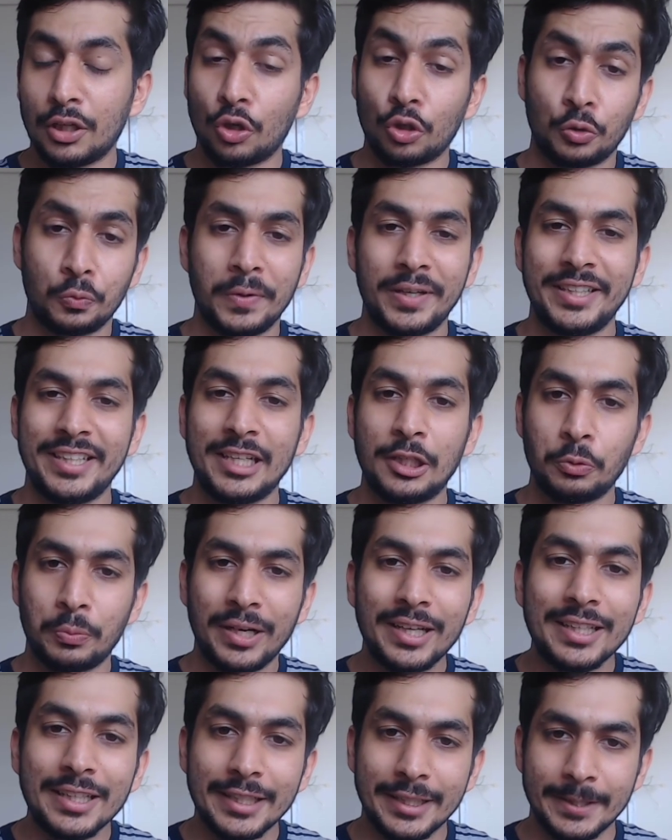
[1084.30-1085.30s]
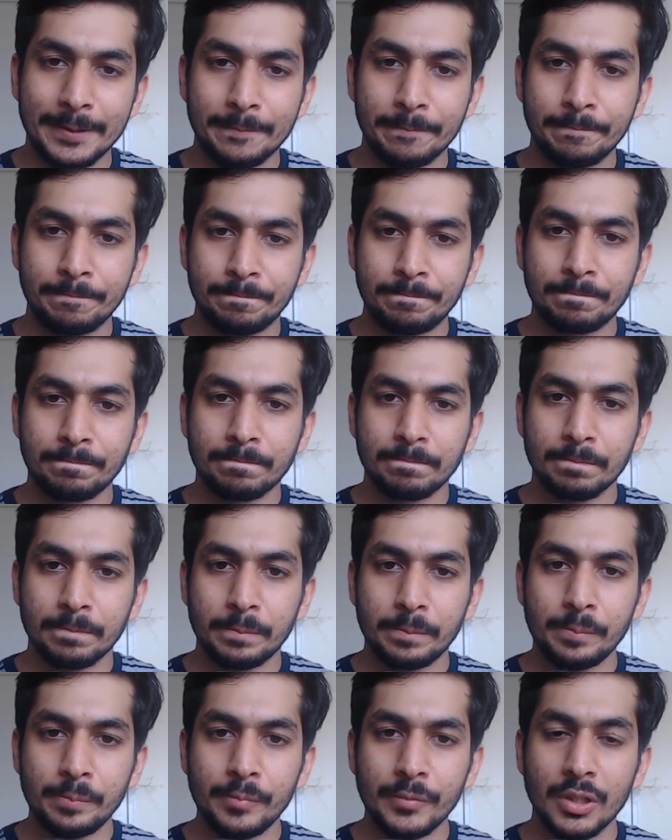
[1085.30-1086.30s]
2020
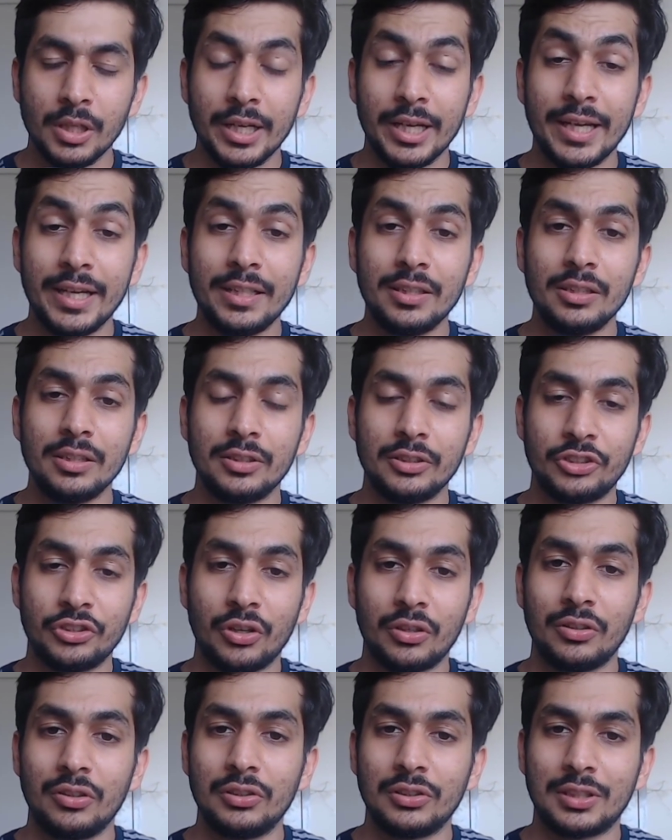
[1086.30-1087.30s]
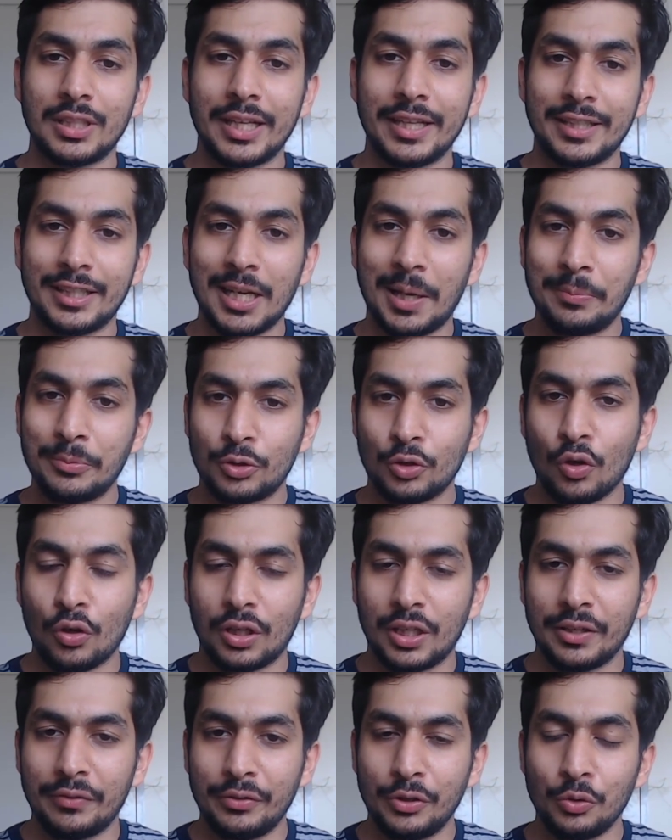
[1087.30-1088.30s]
in journals like
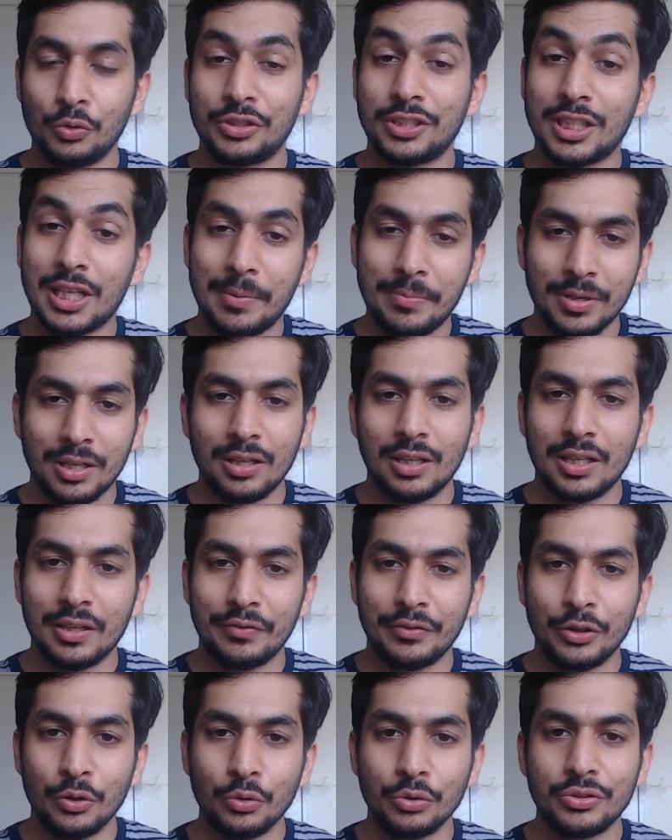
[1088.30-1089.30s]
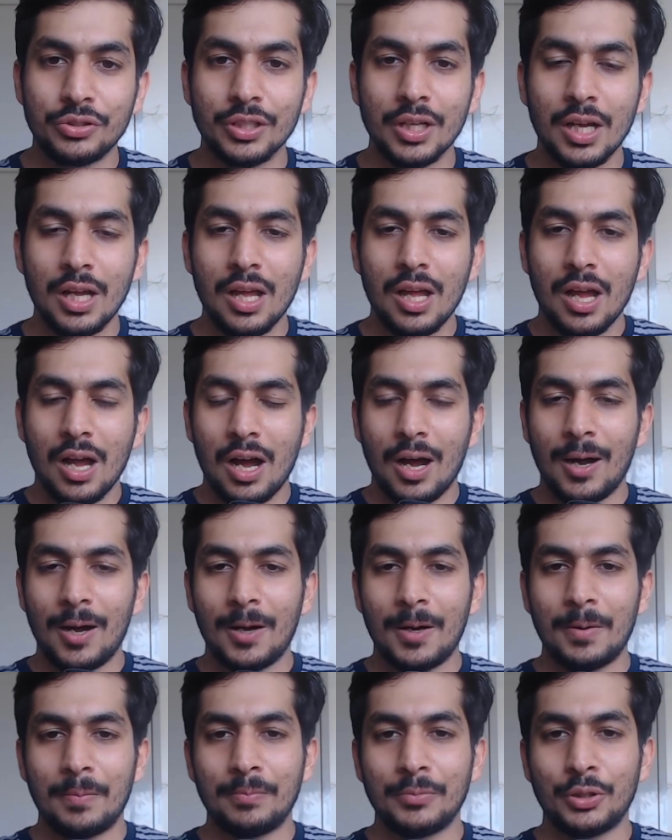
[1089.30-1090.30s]
ChemSoc reviews, chemical reviews,
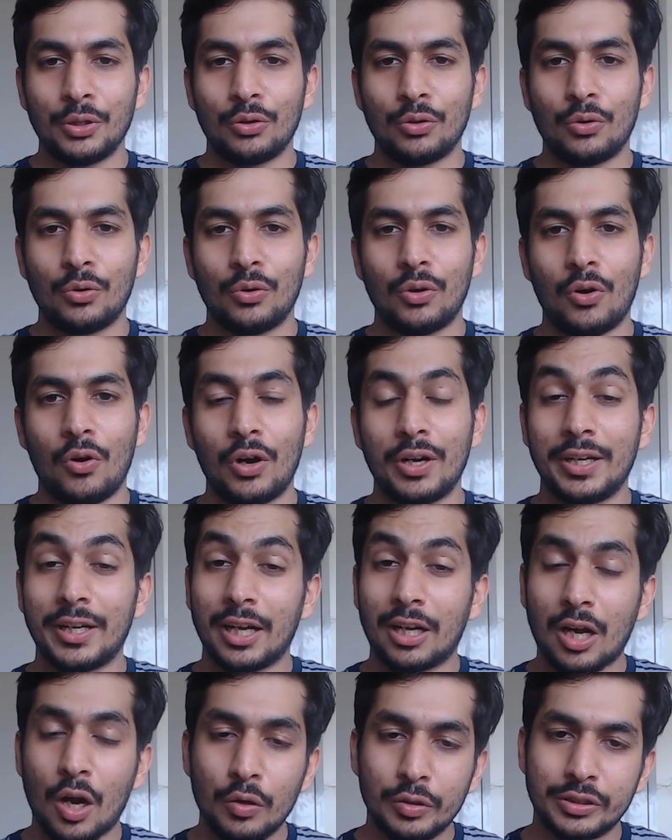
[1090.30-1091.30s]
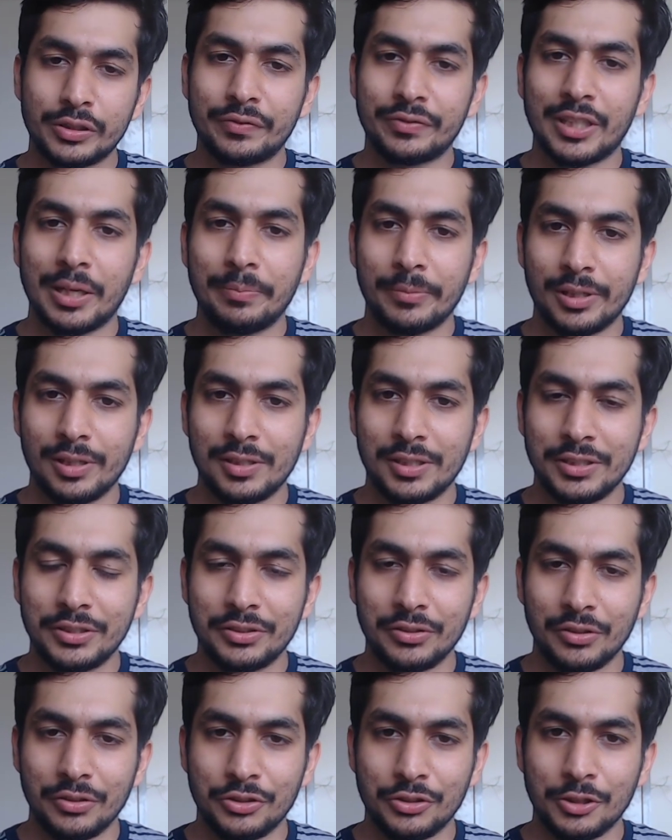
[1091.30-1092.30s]
or accounts of chemical
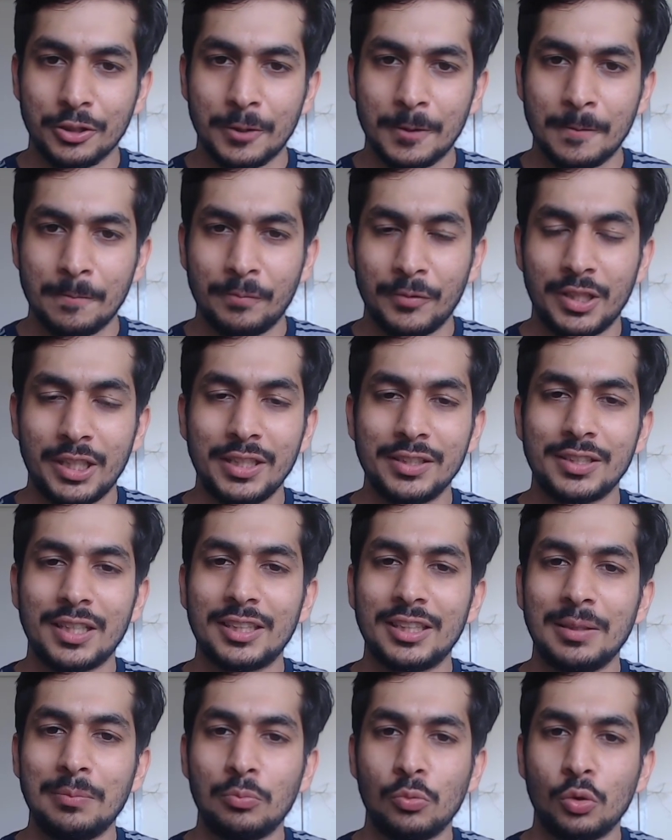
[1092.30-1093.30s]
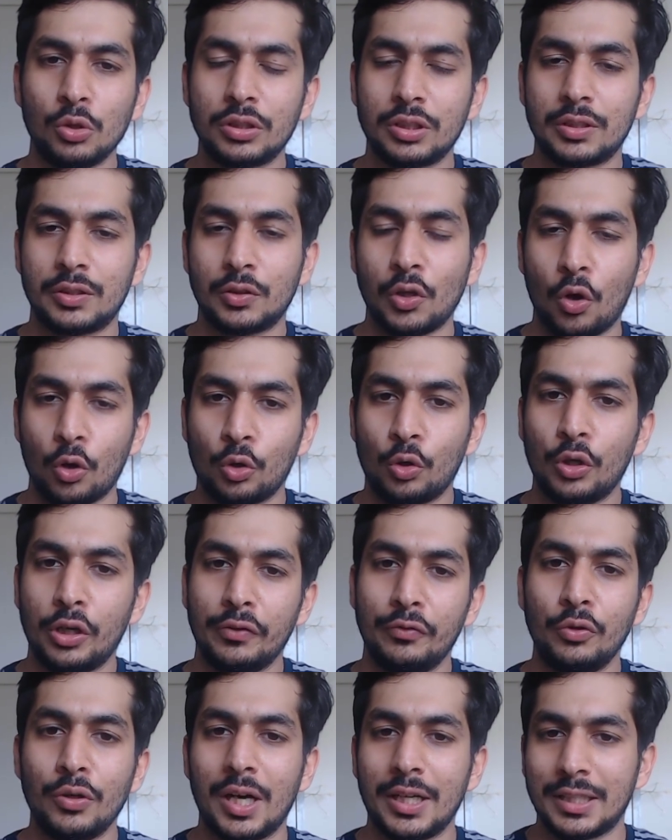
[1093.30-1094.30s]
research, these are the most thorough
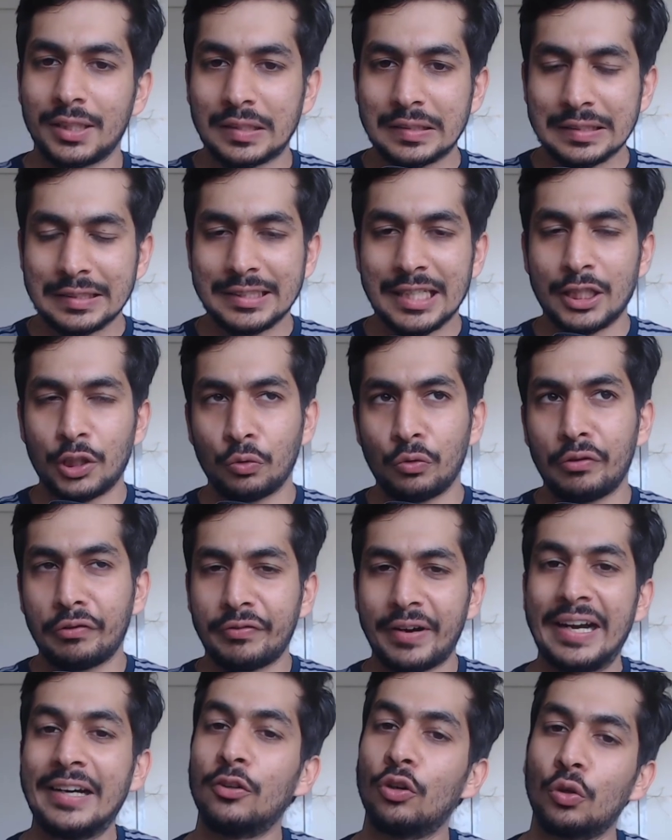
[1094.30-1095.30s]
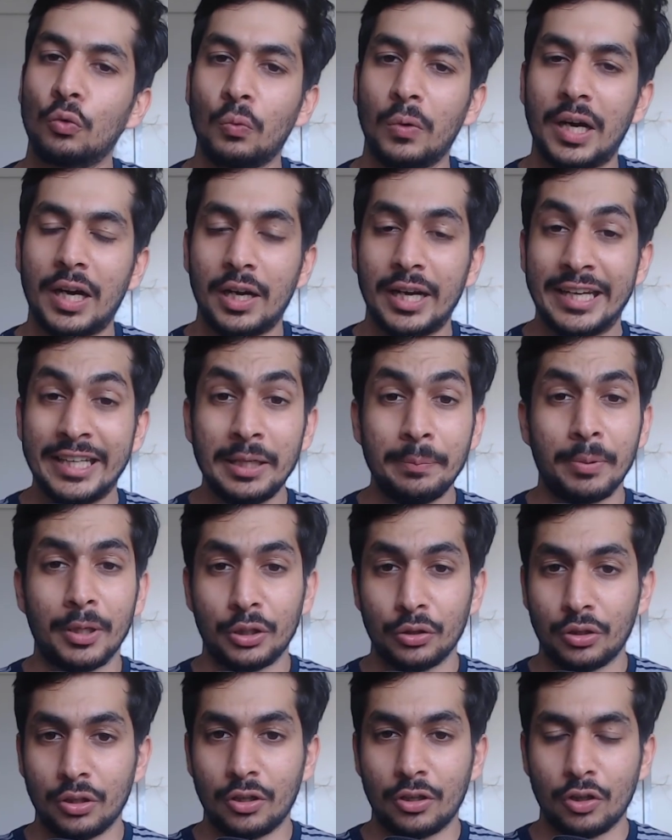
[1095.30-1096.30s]
review articles that you will find on any
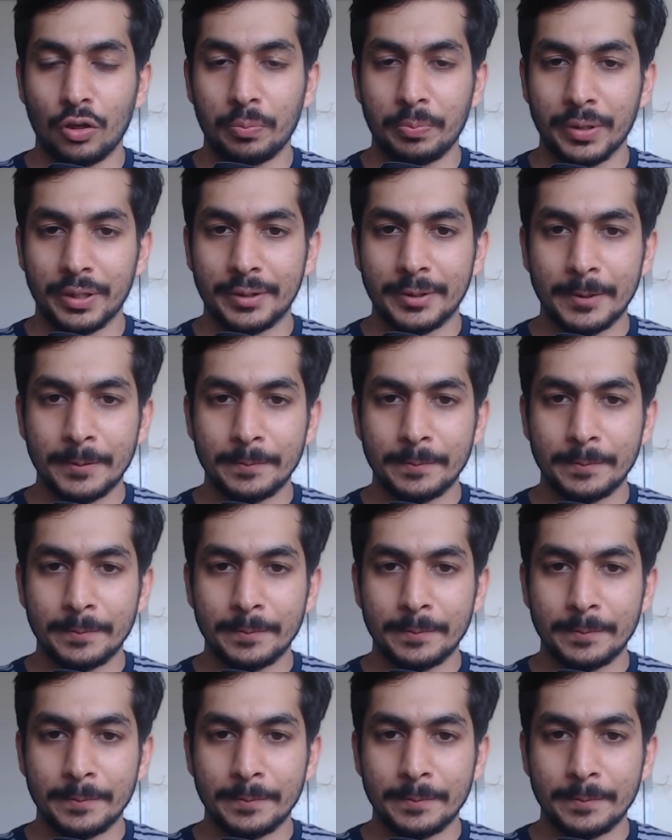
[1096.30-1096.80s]
particular topic.